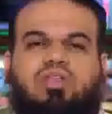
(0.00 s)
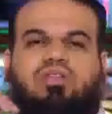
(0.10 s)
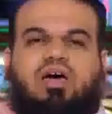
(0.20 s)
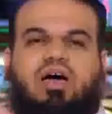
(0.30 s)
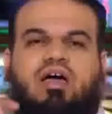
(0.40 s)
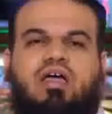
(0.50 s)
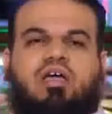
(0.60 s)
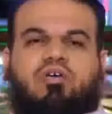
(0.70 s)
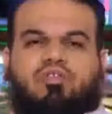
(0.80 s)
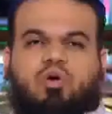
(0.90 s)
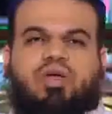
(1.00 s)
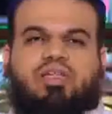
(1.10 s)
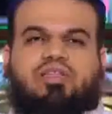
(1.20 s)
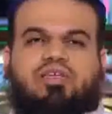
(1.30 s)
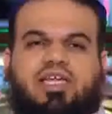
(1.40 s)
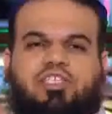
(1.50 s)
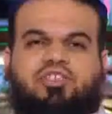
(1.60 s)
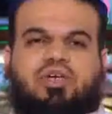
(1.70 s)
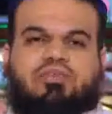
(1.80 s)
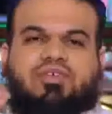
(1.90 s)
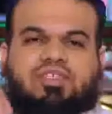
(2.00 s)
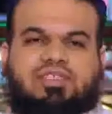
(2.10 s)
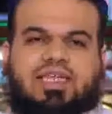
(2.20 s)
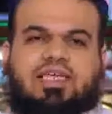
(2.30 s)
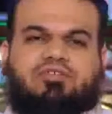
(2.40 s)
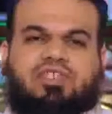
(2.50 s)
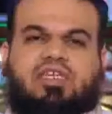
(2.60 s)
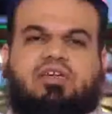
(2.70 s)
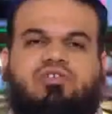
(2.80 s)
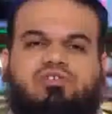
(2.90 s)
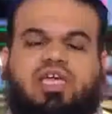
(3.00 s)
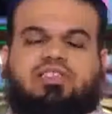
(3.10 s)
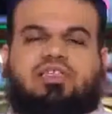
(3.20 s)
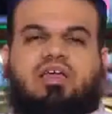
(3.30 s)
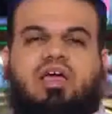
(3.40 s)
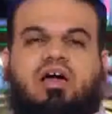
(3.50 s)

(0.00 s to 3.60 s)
Allah, knowing the nature of His slaves that He created,